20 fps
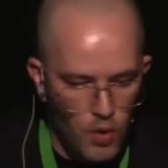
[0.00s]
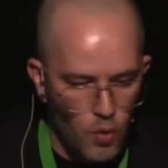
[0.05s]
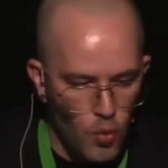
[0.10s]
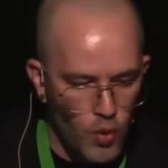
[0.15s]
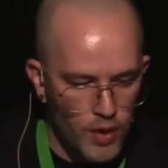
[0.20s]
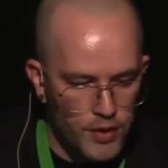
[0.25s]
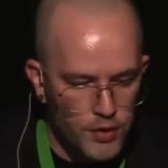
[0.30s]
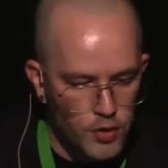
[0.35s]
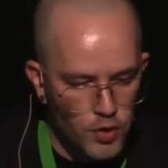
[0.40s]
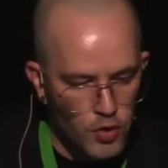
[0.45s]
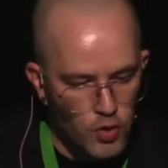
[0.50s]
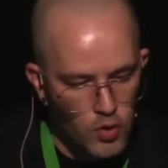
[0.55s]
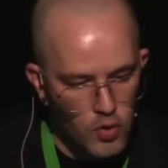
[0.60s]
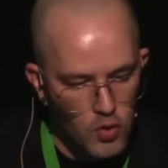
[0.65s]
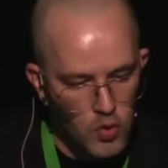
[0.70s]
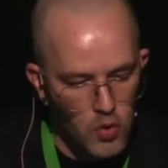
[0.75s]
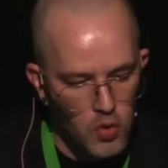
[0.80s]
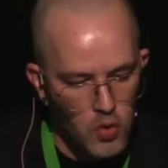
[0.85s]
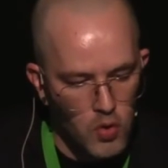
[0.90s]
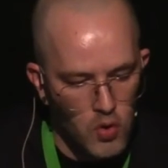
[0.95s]
when
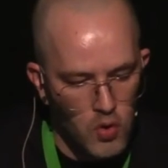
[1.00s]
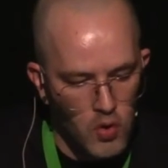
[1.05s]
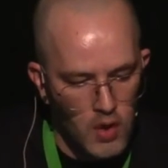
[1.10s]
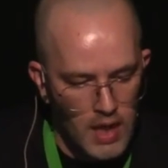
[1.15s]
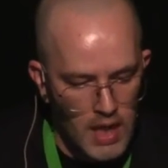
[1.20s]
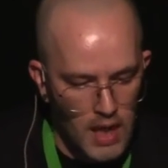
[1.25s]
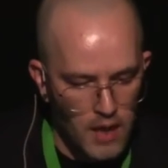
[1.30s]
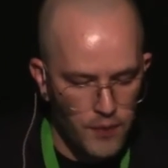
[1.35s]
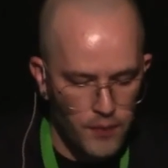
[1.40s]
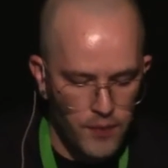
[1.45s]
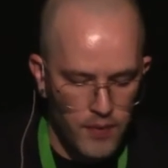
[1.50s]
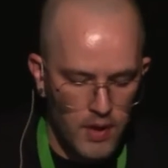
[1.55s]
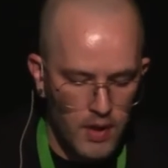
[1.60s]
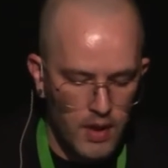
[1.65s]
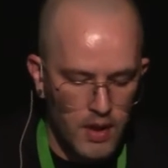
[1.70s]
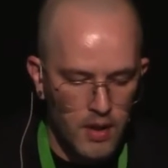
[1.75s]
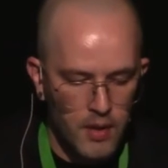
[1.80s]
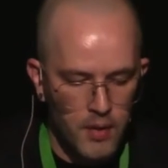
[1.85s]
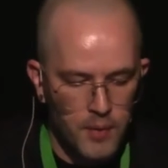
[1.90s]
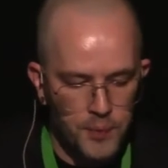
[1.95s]
you have
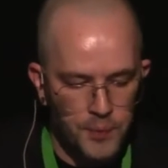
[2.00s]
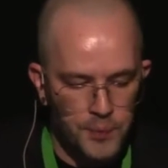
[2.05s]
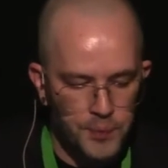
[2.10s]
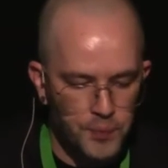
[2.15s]
a